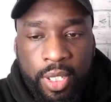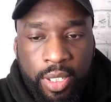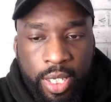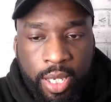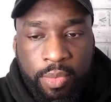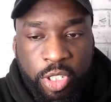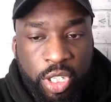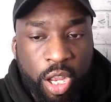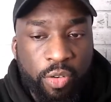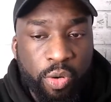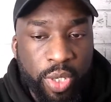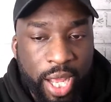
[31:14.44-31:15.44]

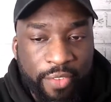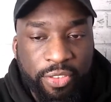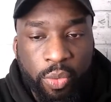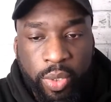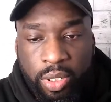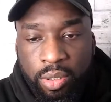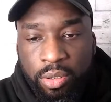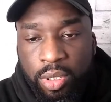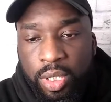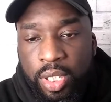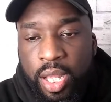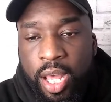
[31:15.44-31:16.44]
Cesaro would have to win though.
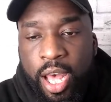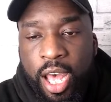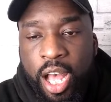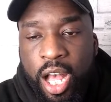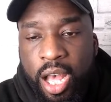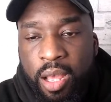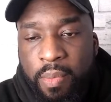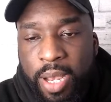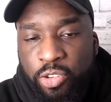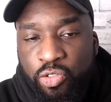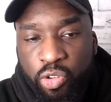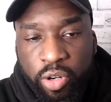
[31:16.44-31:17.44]

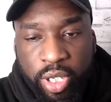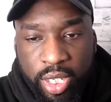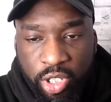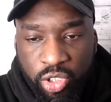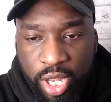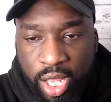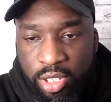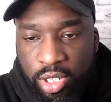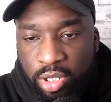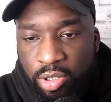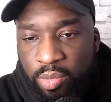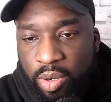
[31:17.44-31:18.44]
Match drawing king, shout out
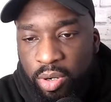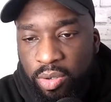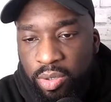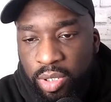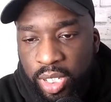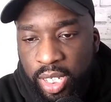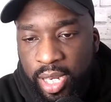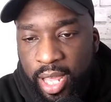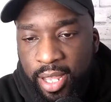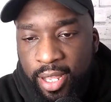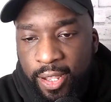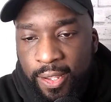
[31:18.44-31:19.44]
to you, bro. See you
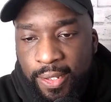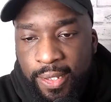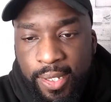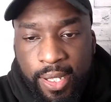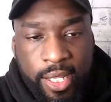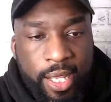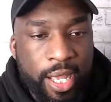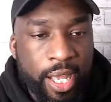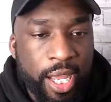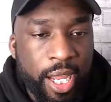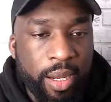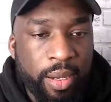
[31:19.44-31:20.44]
later.
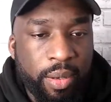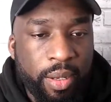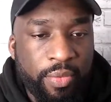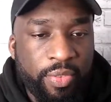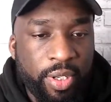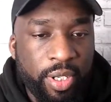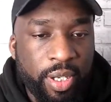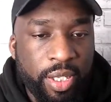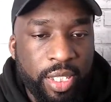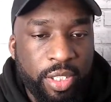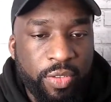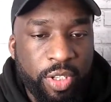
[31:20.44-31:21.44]
I'm feeling
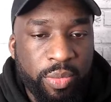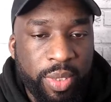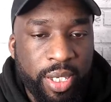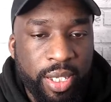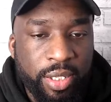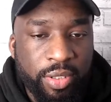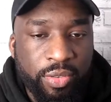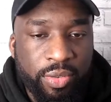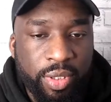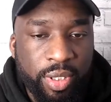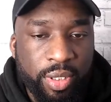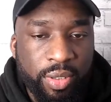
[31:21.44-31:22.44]
like since WrestleMania has
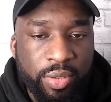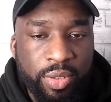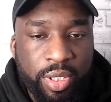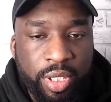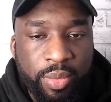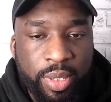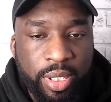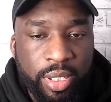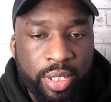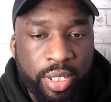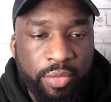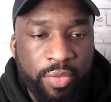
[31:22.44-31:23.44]
the
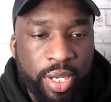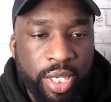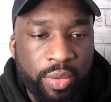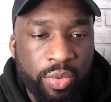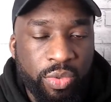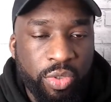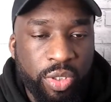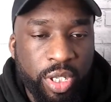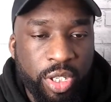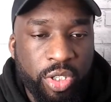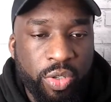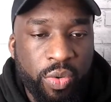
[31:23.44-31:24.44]
cinematic thing, Randy will just
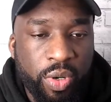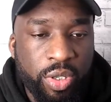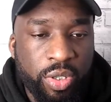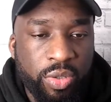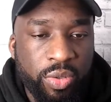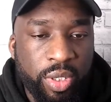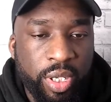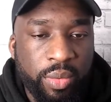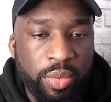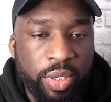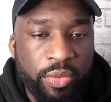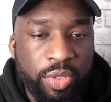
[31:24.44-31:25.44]
get squashed or get
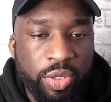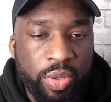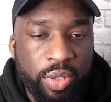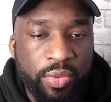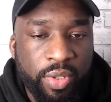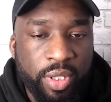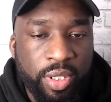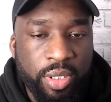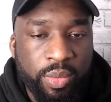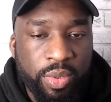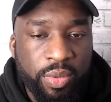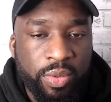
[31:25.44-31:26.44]
himself disqualified then
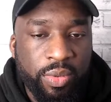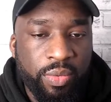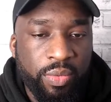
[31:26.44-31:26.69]
to